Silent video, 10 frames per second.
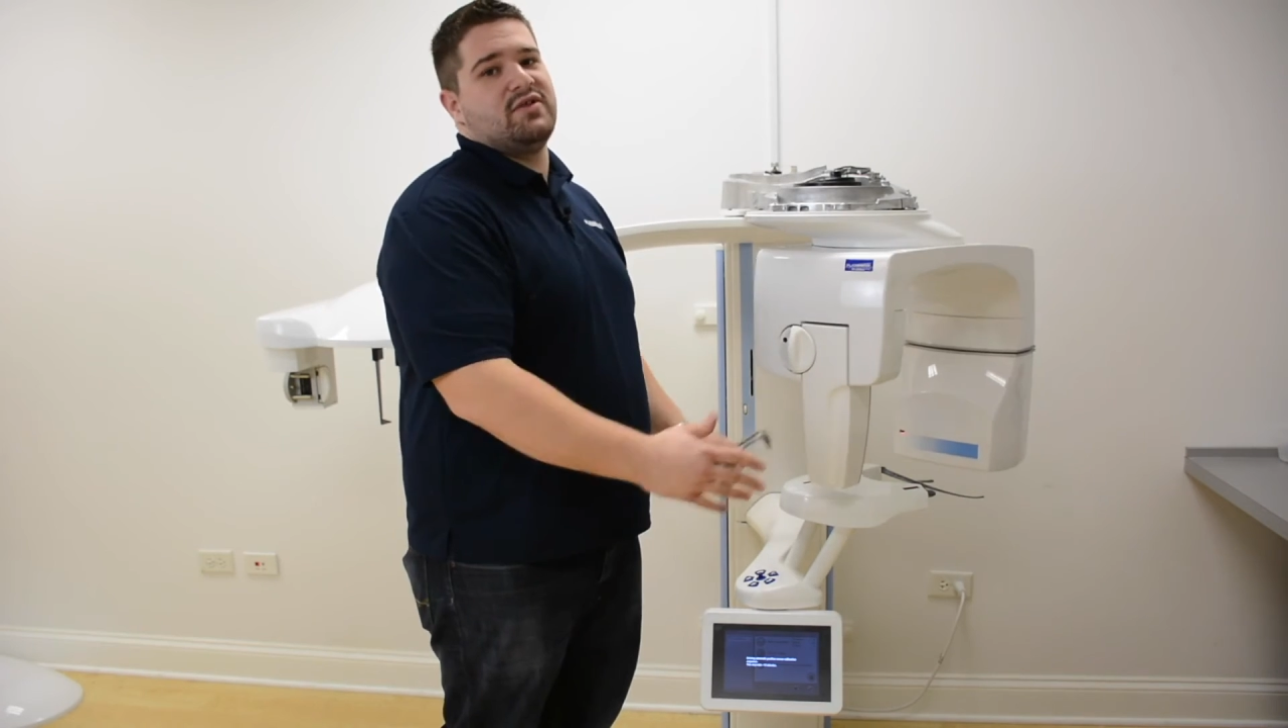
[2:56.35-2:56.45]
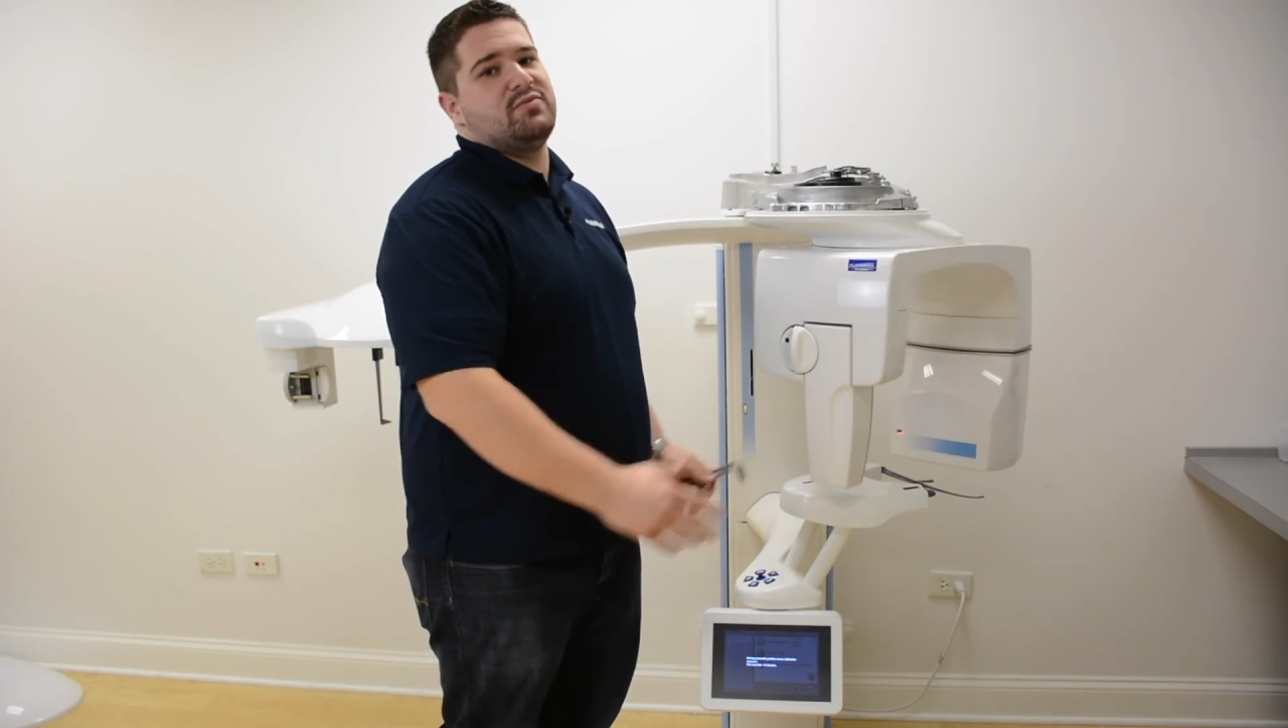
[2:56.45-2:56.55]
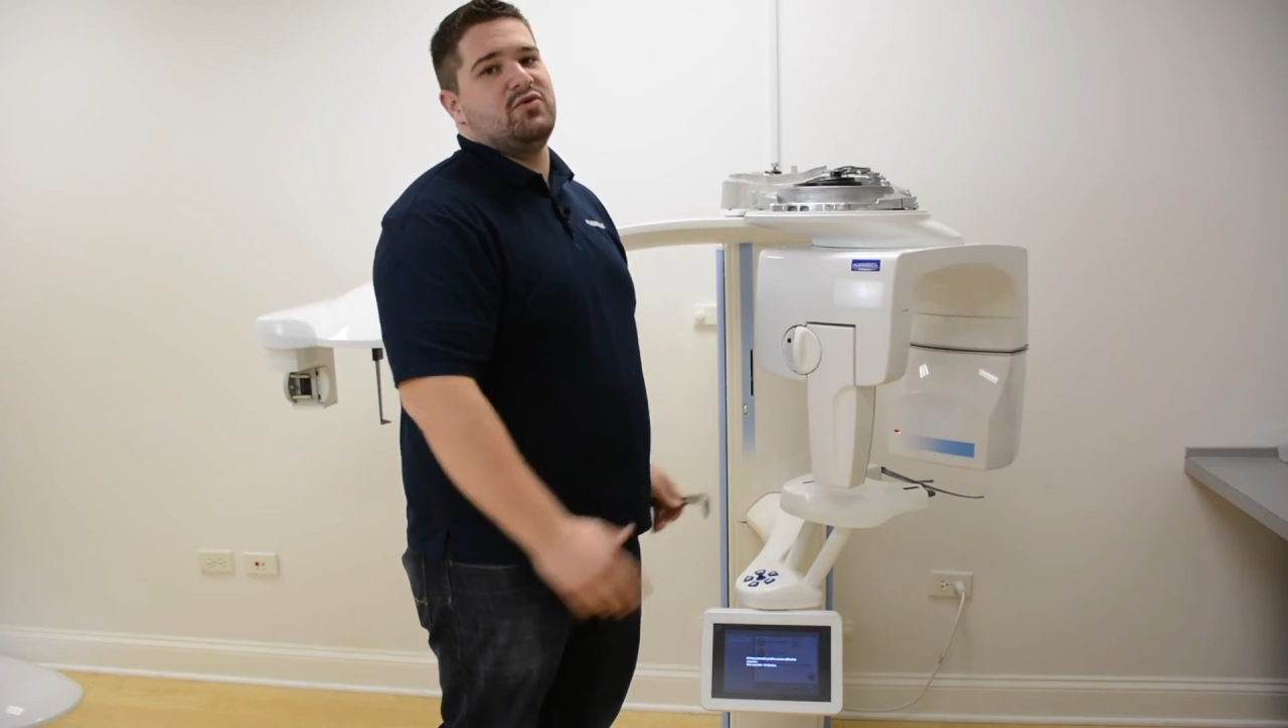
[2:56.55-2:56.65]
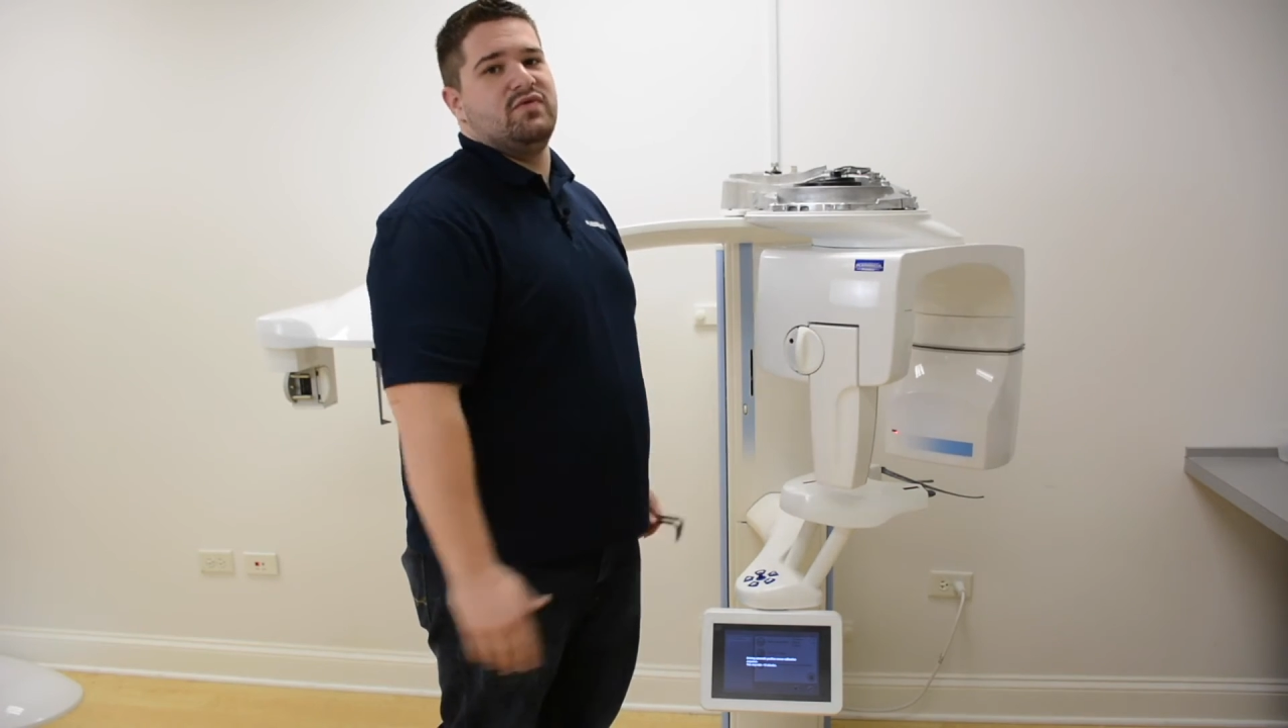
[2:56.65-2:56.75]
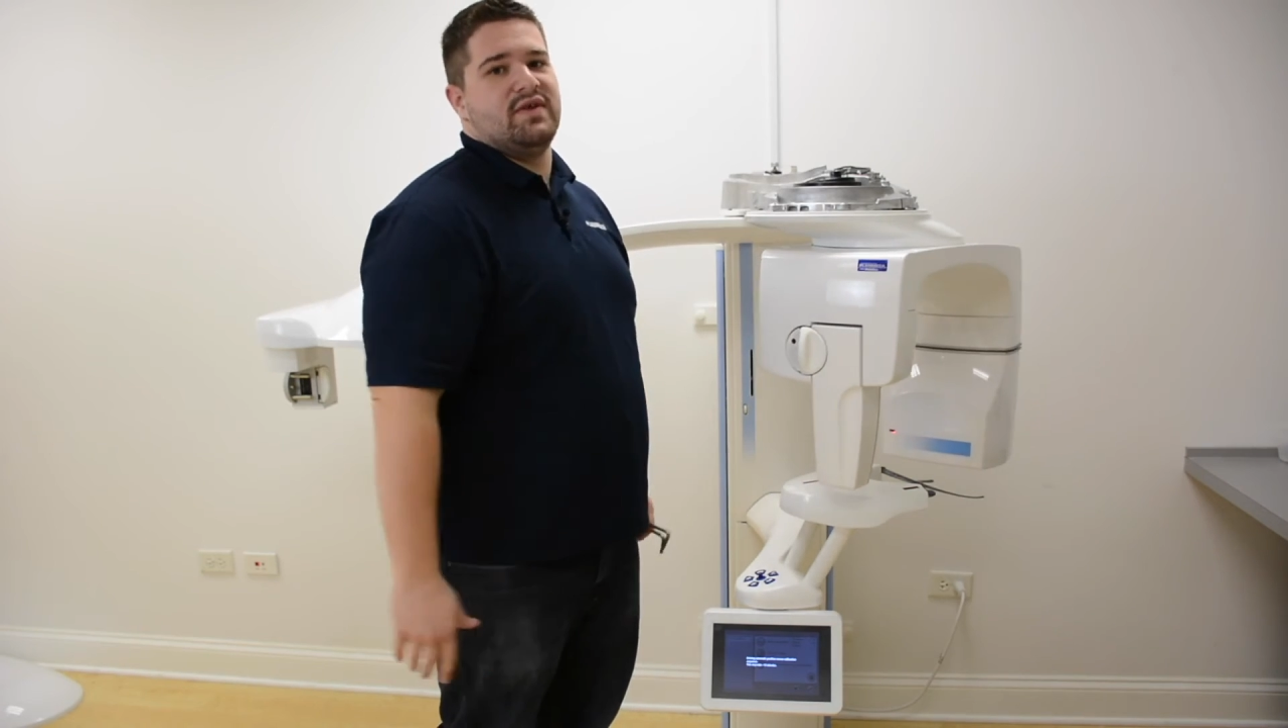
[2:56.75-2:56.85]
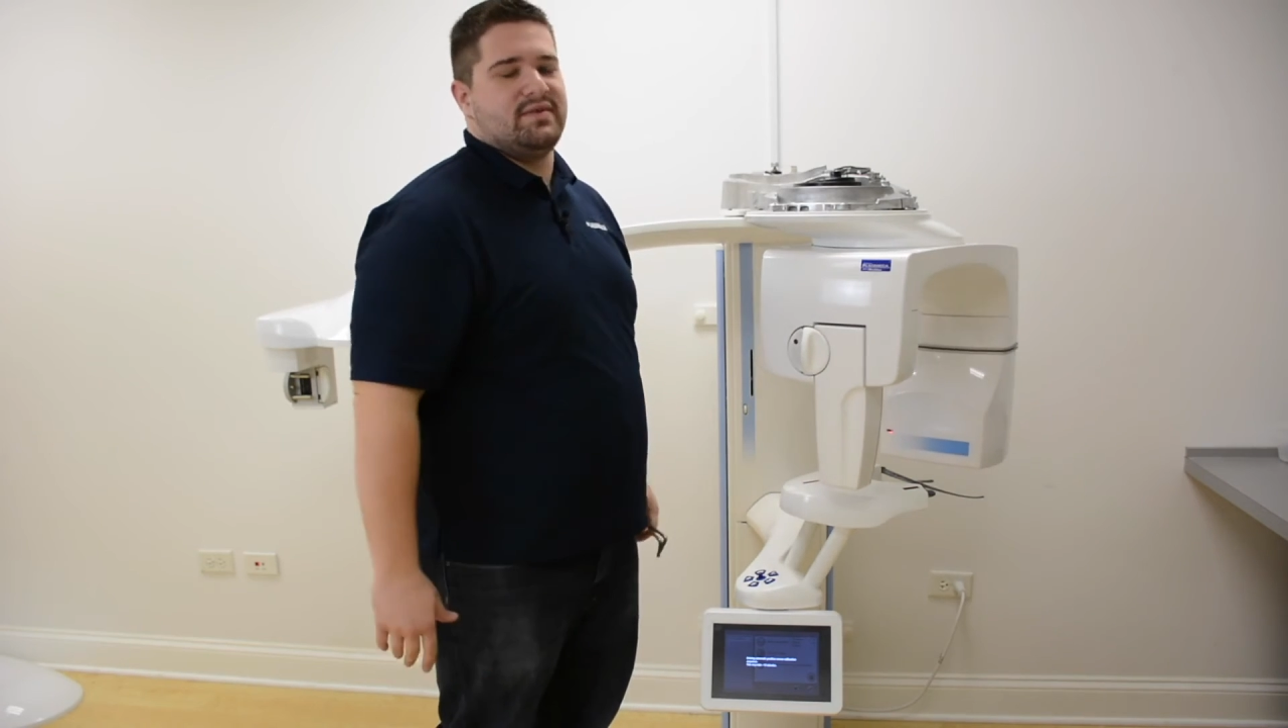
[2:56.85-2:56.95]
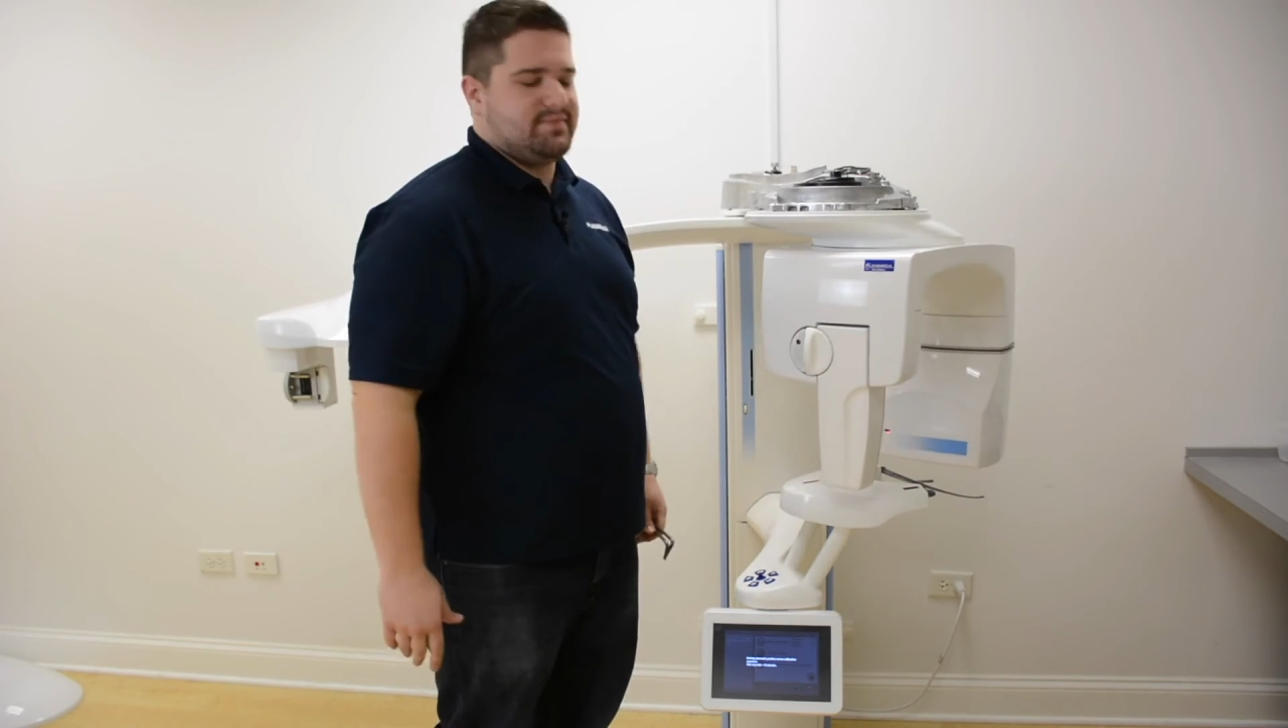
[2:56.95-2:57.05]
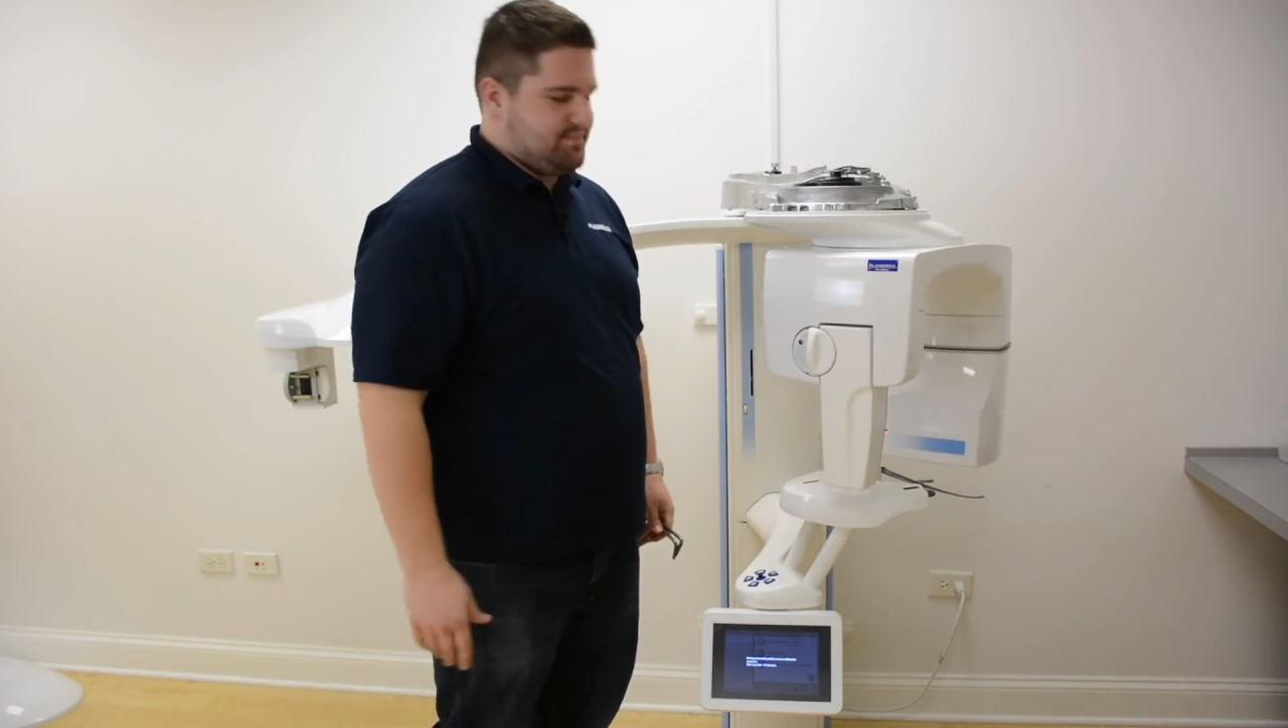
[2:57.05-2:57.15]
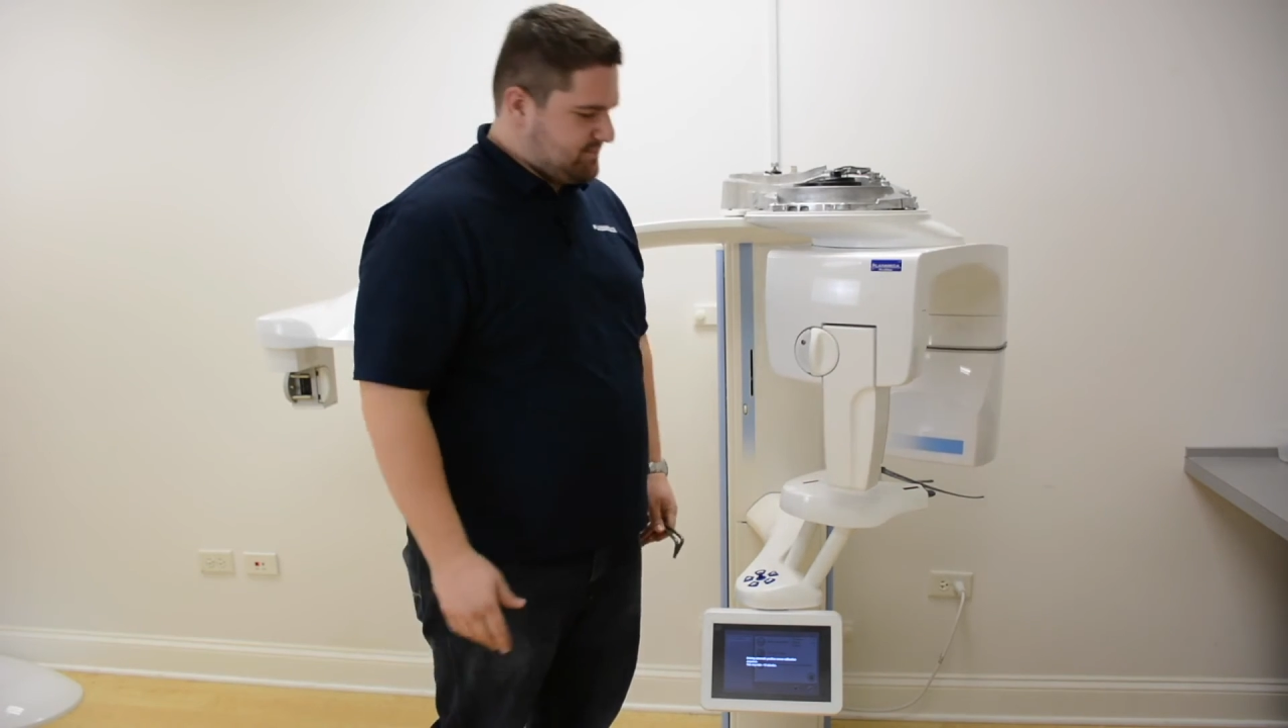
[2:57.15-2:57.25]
it's moving.